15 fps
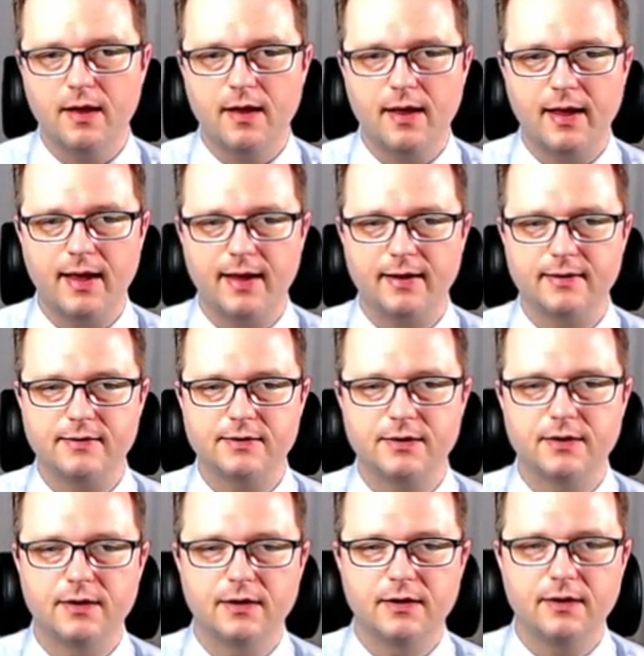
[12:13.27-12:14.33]
And
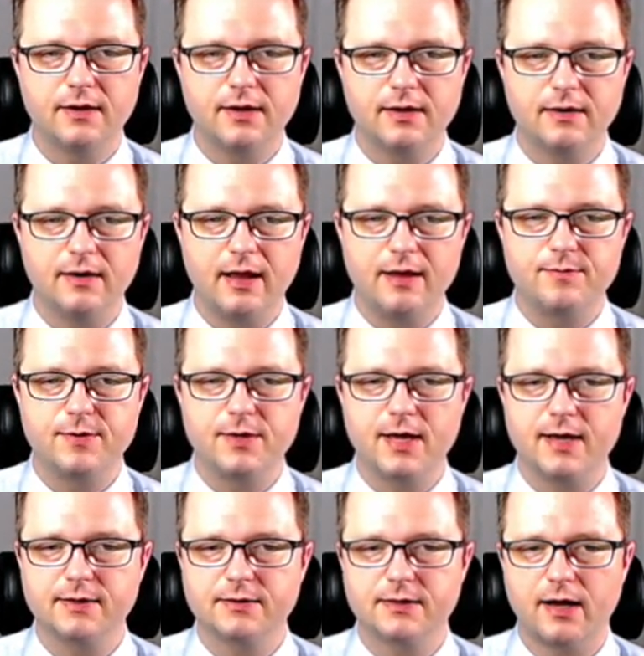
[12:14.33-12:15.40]
in
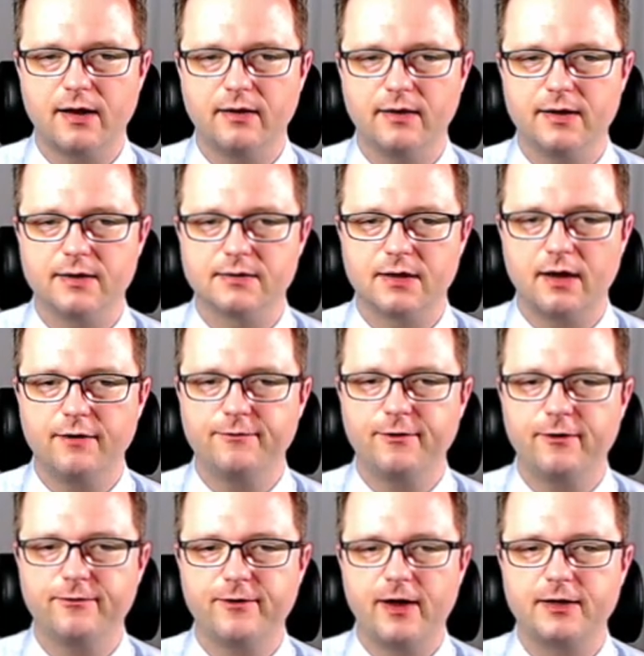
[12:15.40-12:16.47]
APA style, it's Unfair
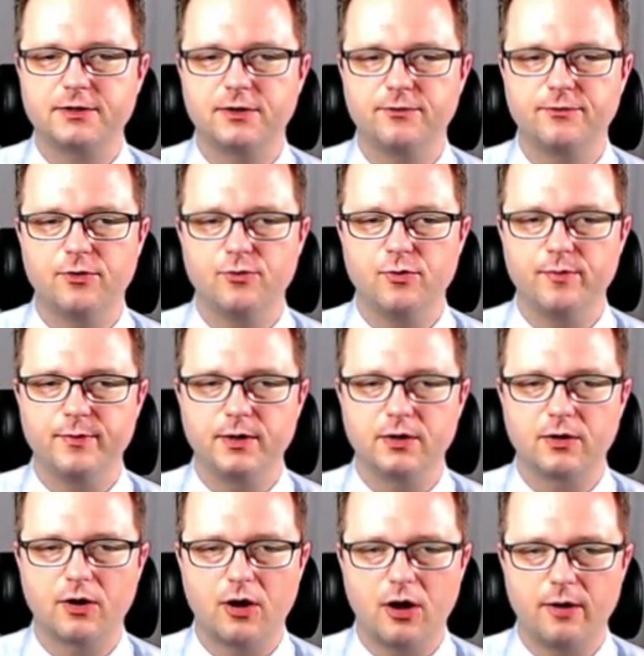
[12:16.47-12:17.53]
Fashion for Women,
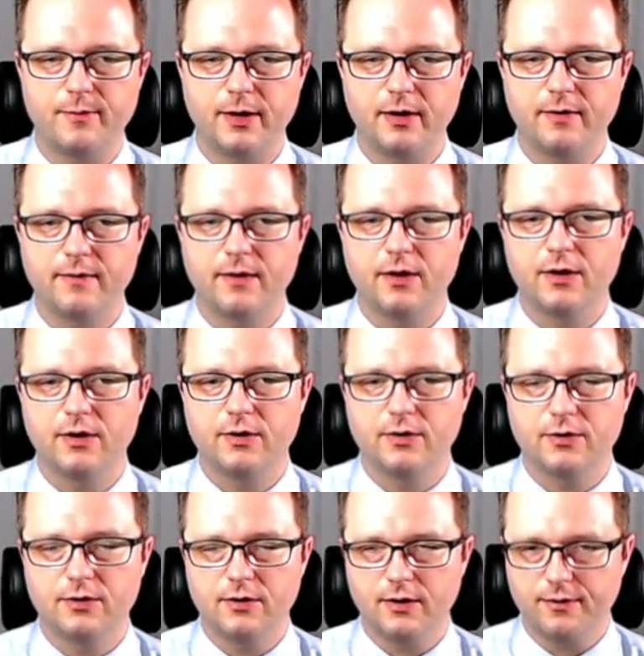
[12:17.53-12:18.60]
comma,
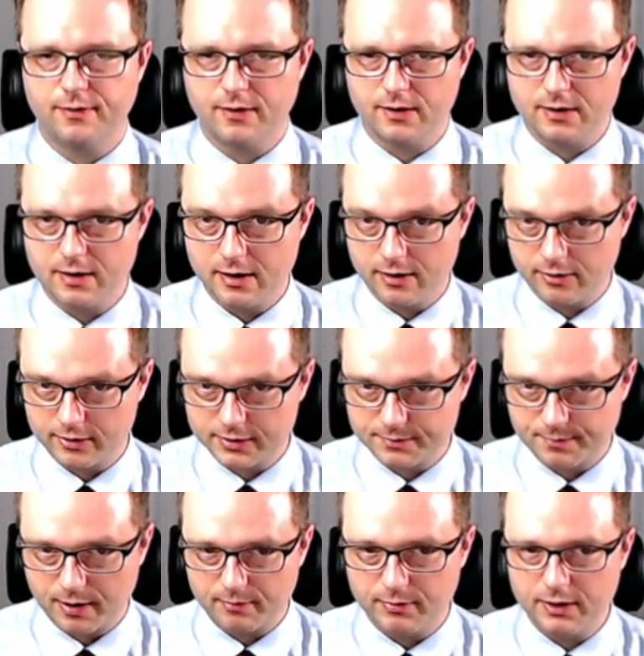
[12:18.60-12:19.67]
the year it's
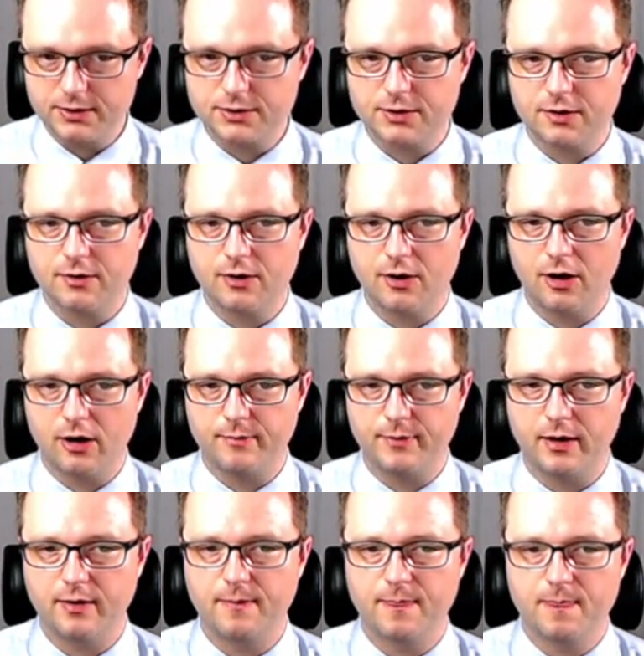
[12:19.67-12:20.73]
published, comma,
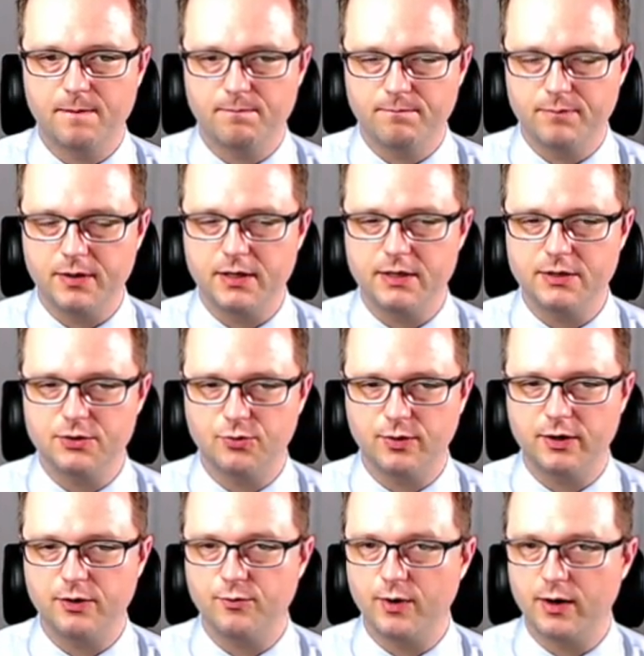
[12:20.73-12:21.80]

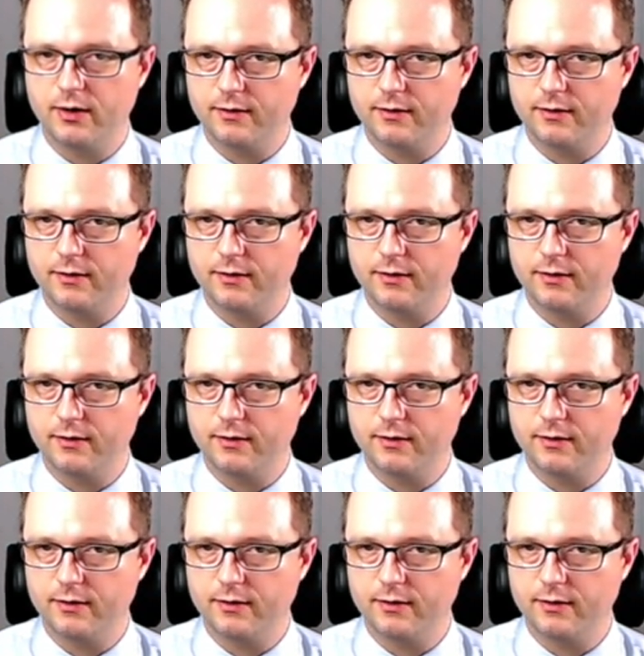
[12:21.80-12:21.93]
P21.